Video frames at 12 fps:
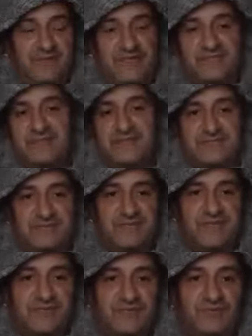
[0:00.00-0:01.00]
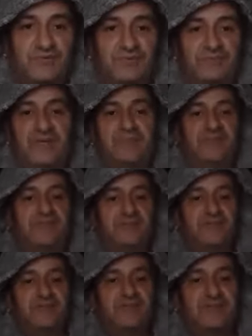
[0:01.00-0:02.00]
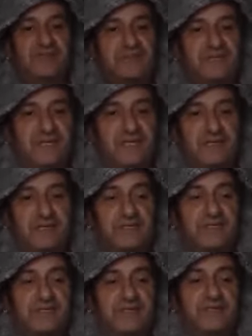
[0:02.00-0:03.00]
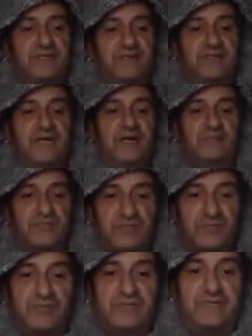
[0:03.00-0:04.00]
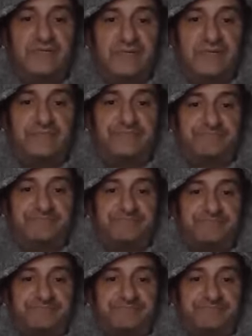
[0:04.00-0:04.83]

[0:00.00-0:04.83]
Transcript: fight. That's that's a that's a thought. Maybe a video for another day. But I'm sure um,